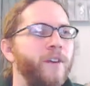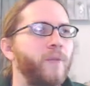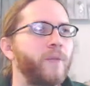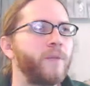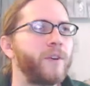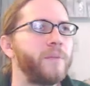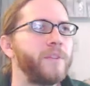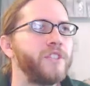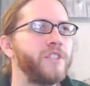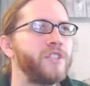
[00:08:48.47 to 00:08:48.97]
to
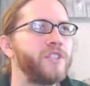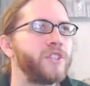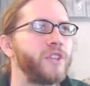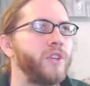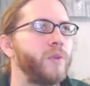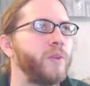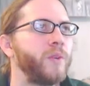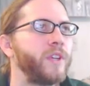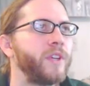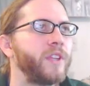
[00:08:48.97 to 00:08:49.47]
be
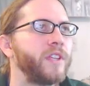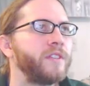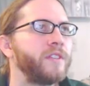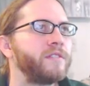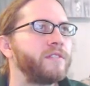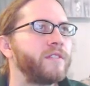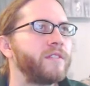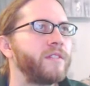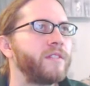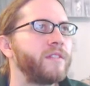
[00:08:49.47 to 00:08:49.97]
skewing
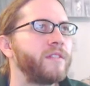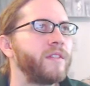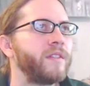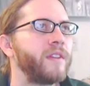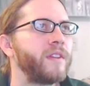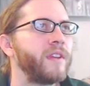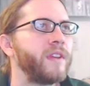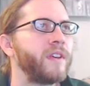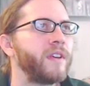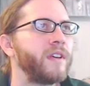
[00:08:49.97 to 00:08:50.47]
this
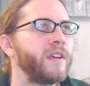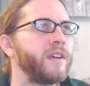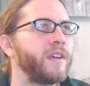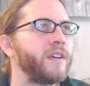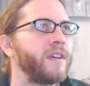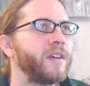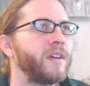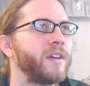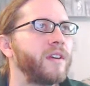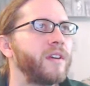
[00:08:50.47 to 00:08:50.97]
thinking.
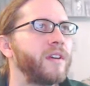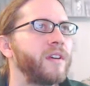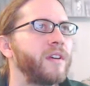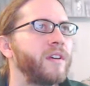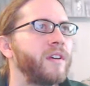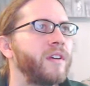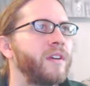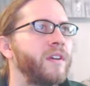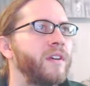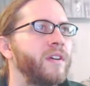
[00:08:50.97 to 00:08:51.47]

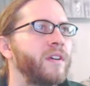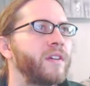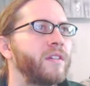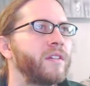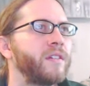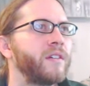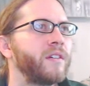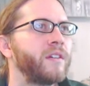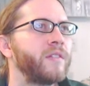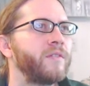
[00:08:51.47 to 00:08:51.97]

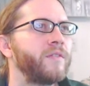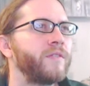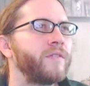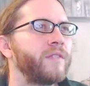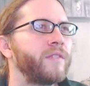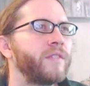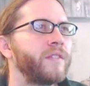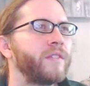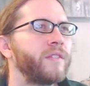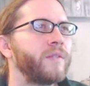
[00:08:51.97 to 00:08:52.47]

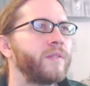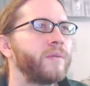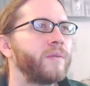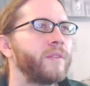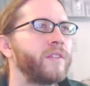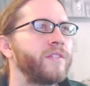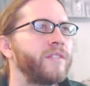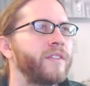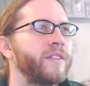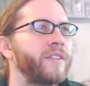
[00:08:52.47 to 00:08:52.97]

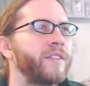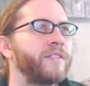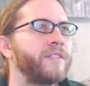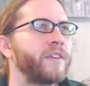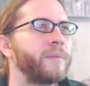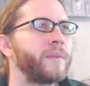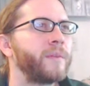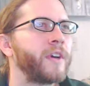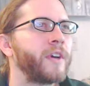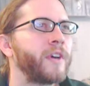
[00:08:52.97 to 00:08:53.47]
Once and the
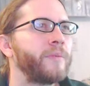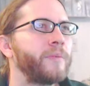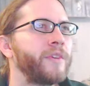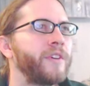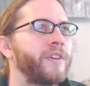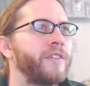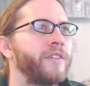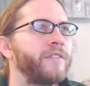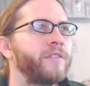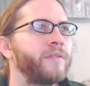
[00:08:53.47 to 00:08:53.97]
sub got
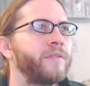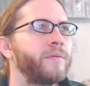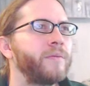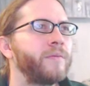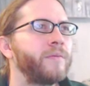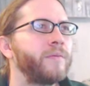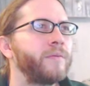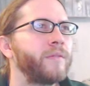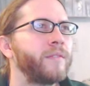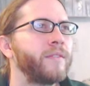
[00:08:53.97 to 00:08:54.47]
pissed.
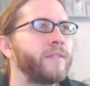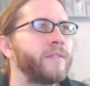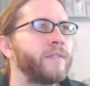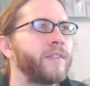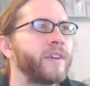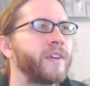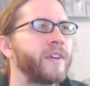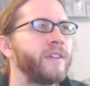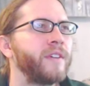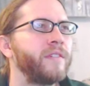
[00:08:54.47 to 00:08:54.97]
More
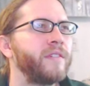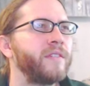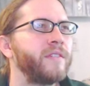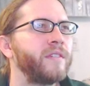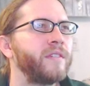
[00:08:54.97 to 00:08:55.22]
vines.